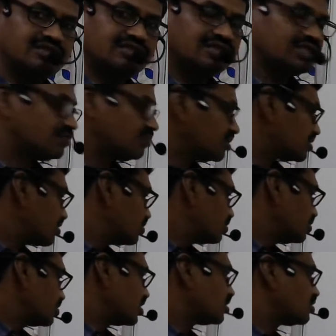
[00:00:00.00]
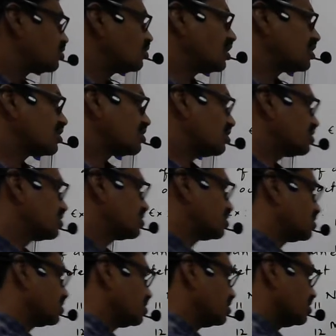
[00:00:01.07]
it must lose 2
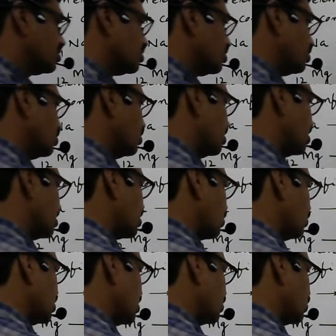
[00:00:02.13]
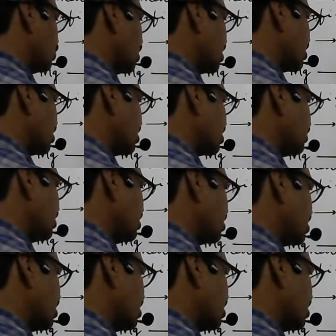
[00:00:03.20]
electrons. So it is losing 2 electrons means